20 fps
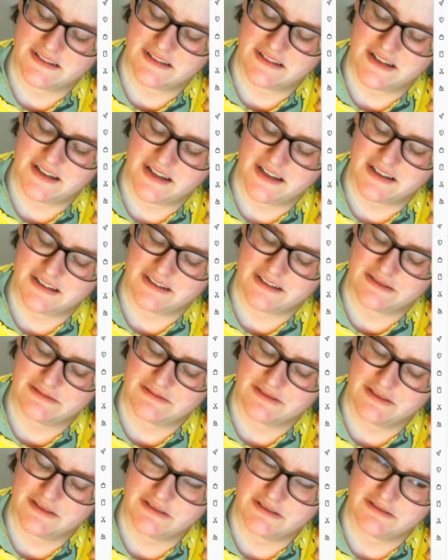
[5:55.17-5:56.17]
I don't
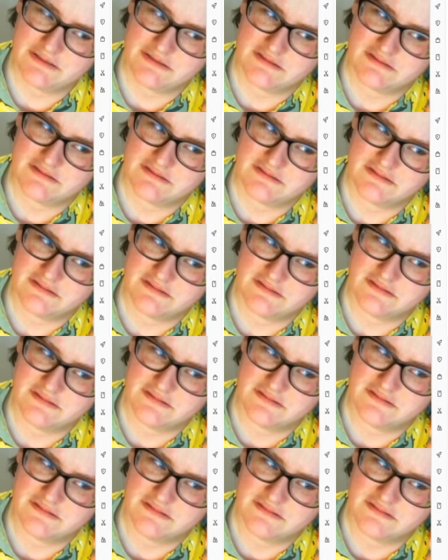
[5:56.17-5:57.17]

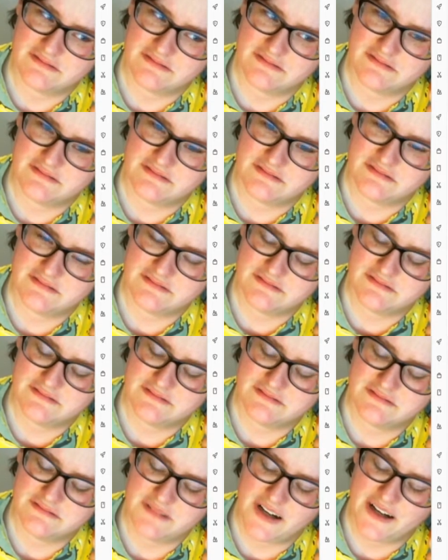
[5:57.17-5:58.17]

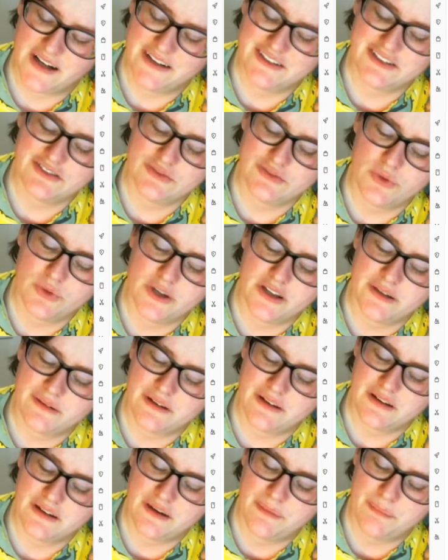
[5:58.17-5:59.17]
know. I just want
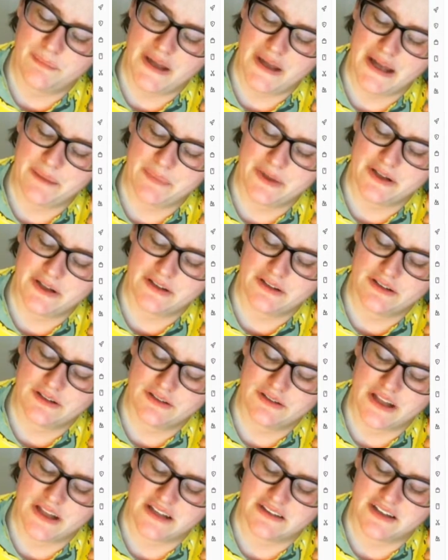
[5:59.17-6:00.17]
a map editor
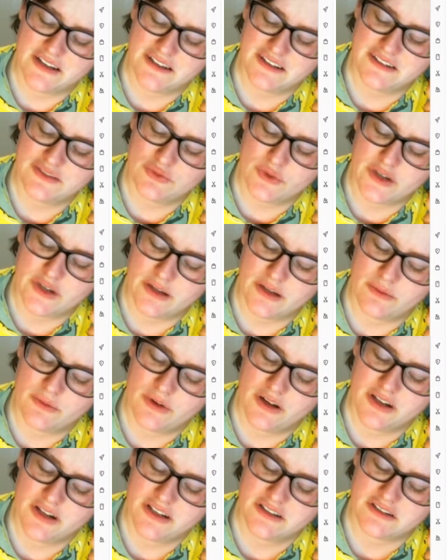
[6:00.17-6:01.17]
that does what I want
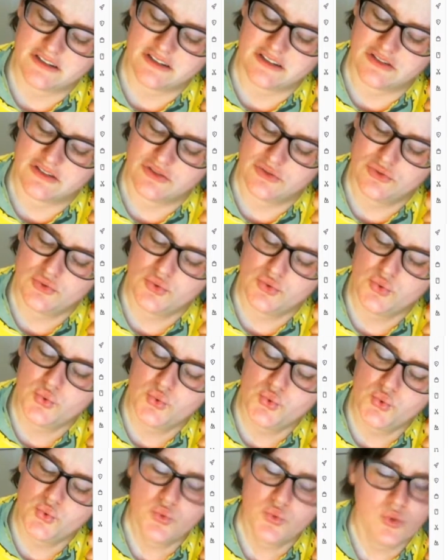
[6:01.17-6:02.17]
it to
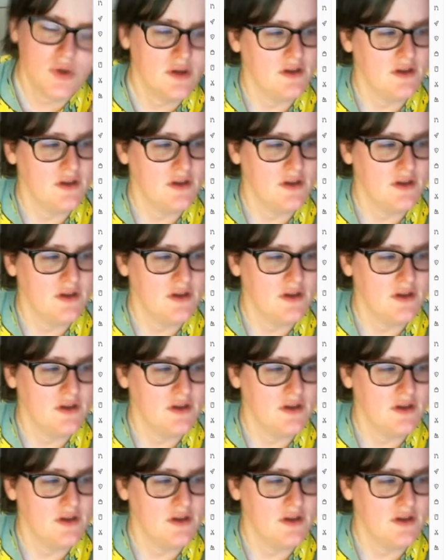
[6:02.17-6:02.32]
do.